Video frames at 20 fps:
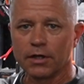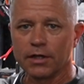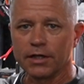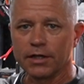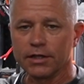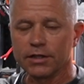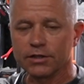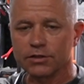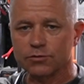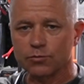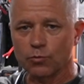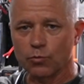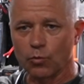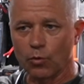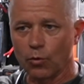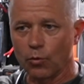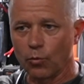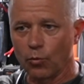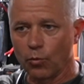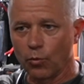Is
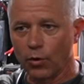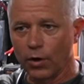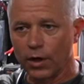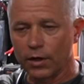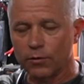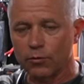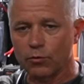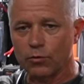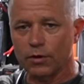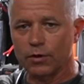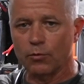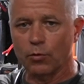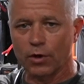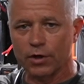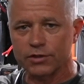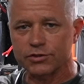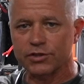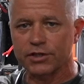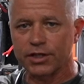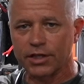what
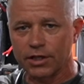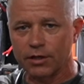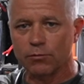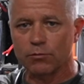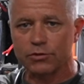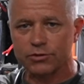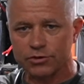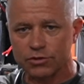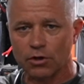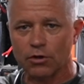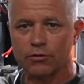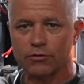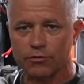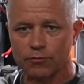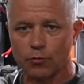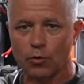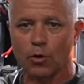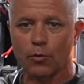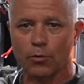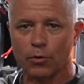is the end result of
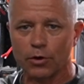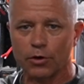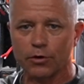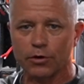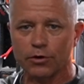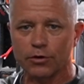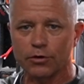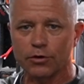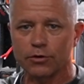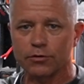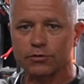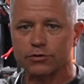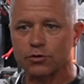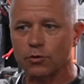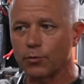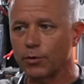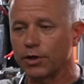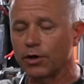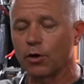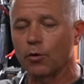what we're going to do. So
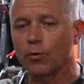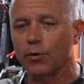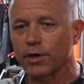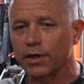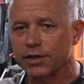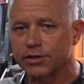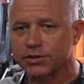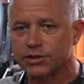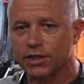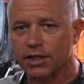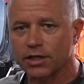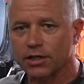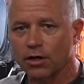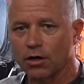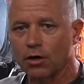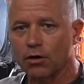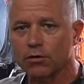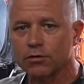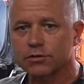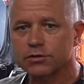we don't want to educate
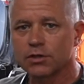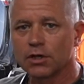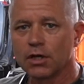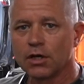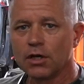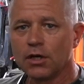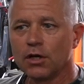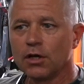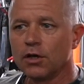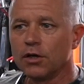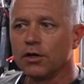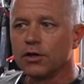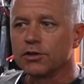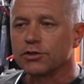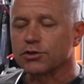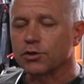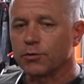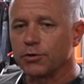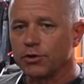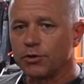hogs.
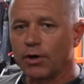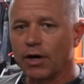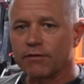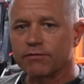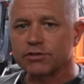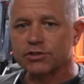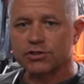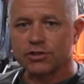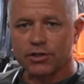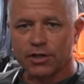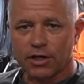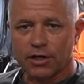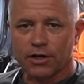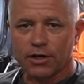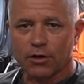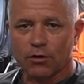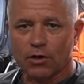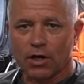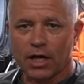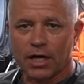So when you have a
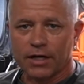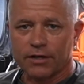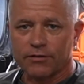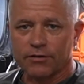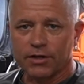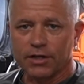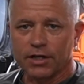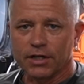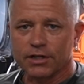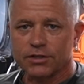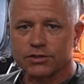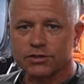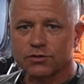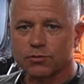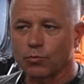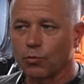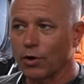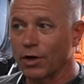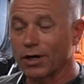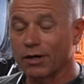scenario like this,
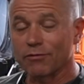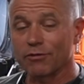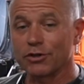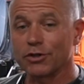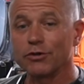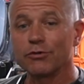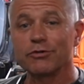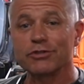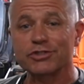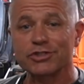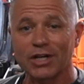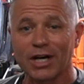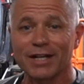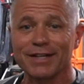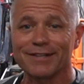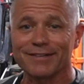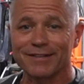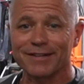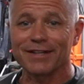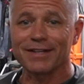whatever you
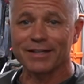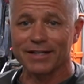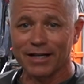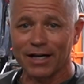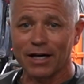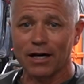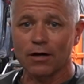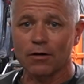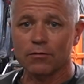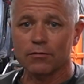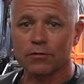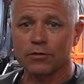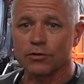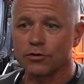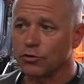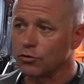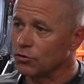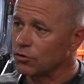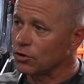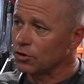decide to take out,
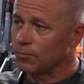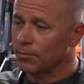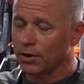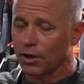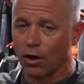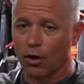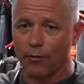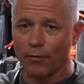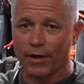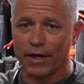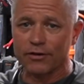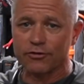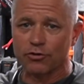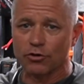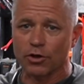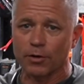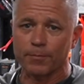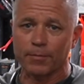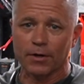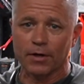you need to be on that
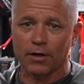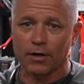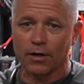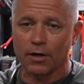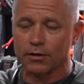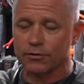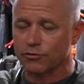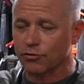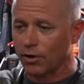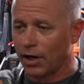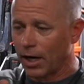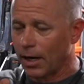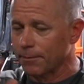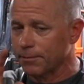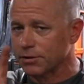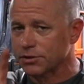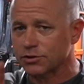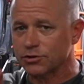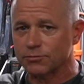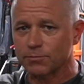trap,
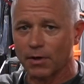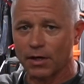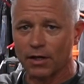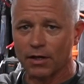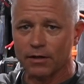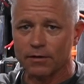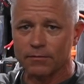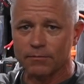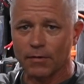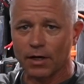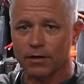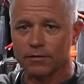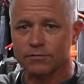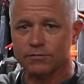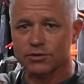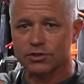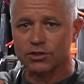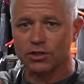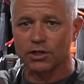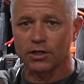excuse my
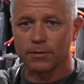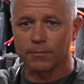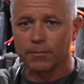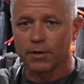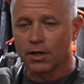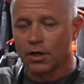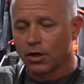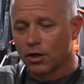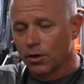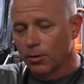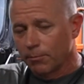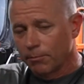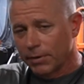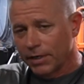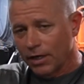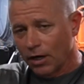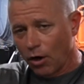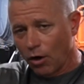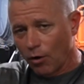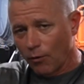slip,
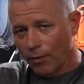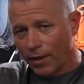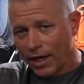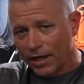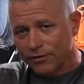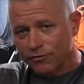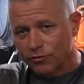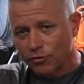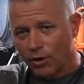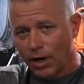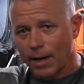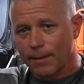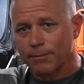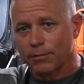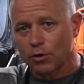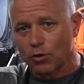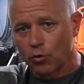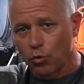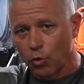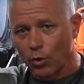be on that
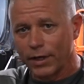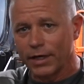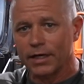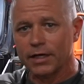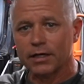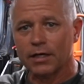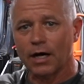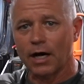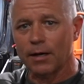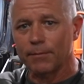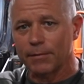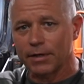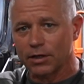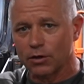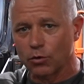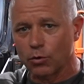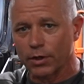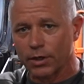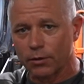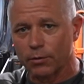trap quick. I mean
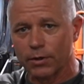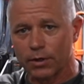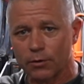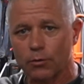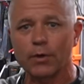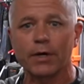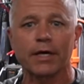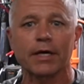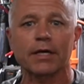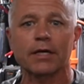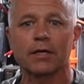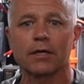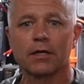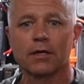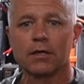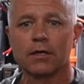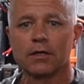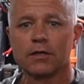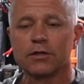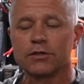quick.
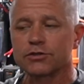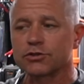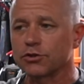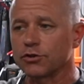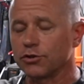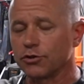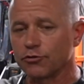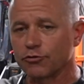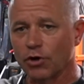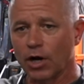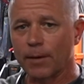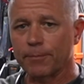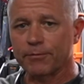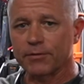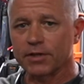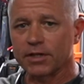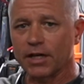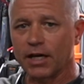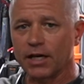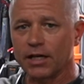So you drop the
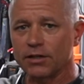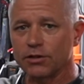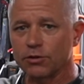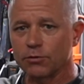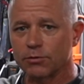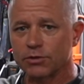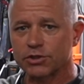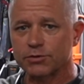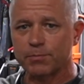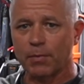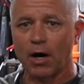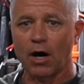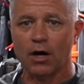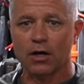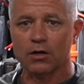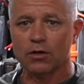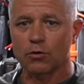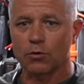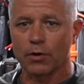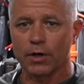gate, you
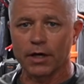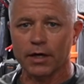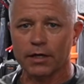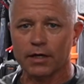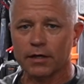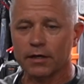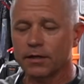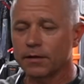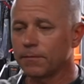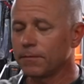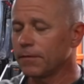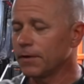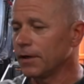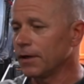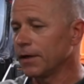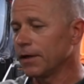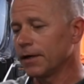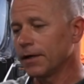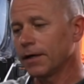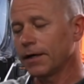respond quick.
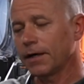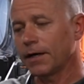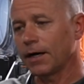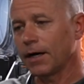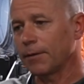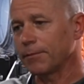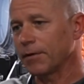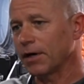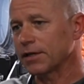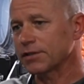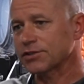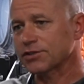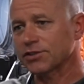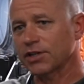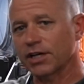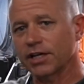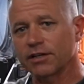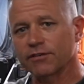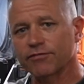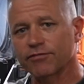I'm not
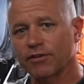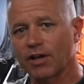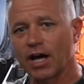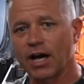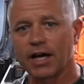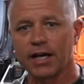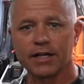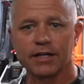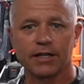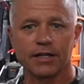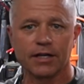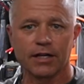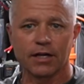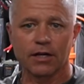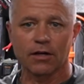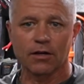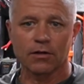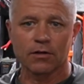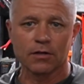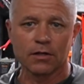saying fly in
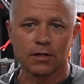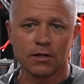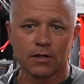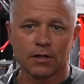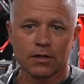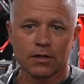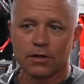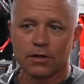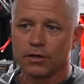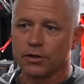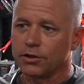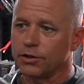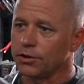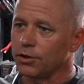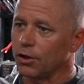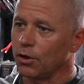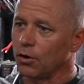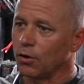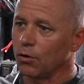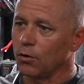there,
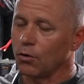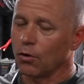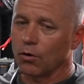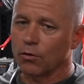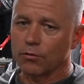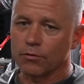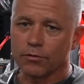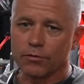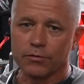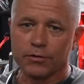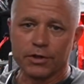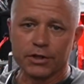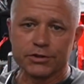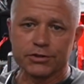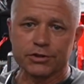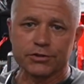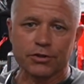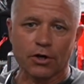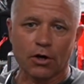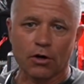on
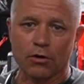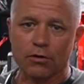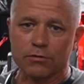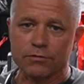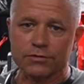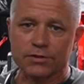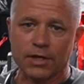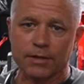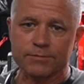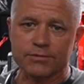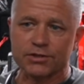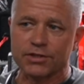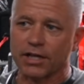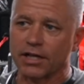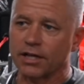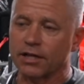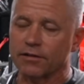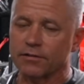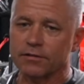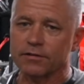Ninja Turtles. I'm
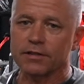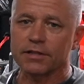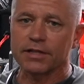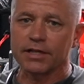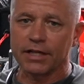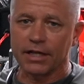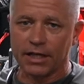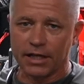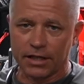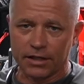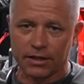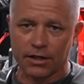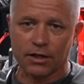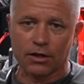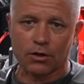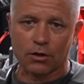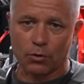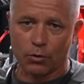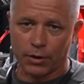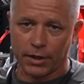saying get in there
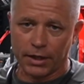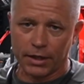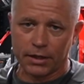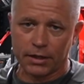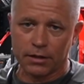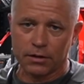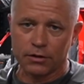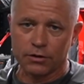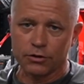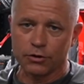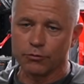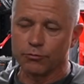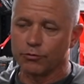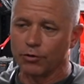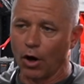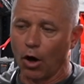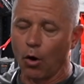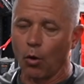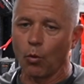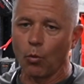quick. You
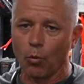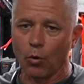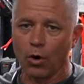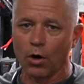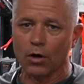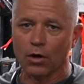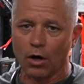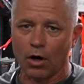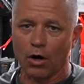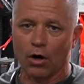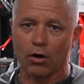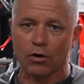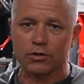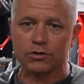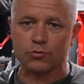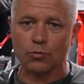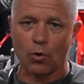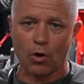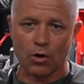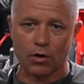don't want
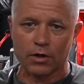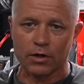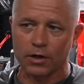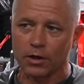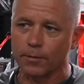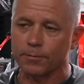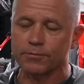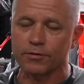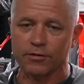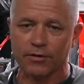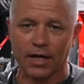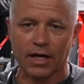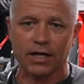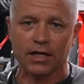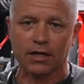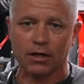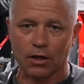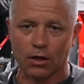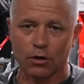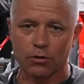hogs walking up to that
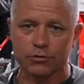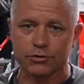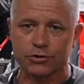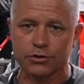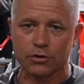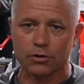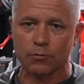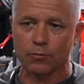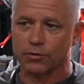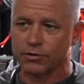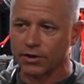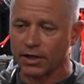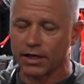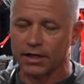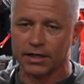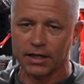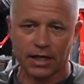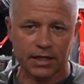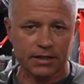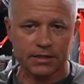enclosure with
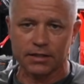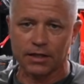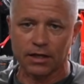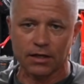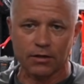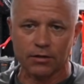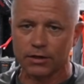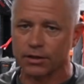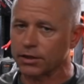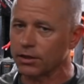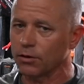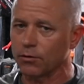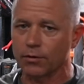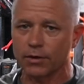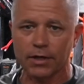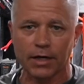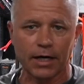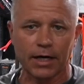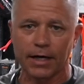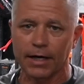that gate down and going,
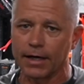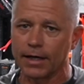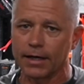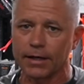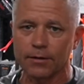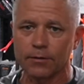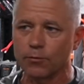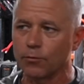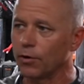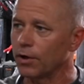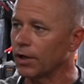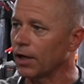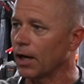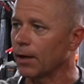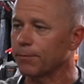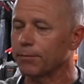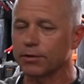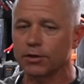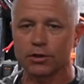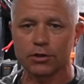what
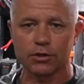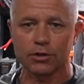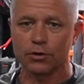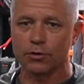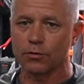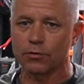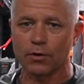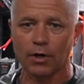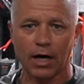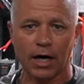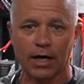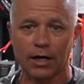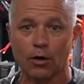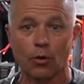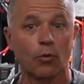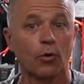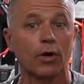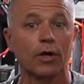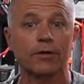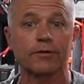happened to you? I don't
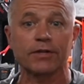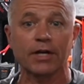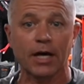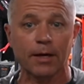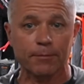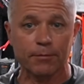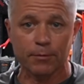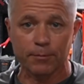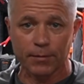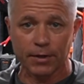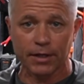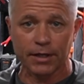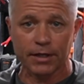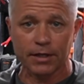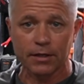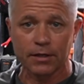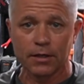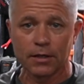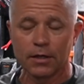want it to happen to me.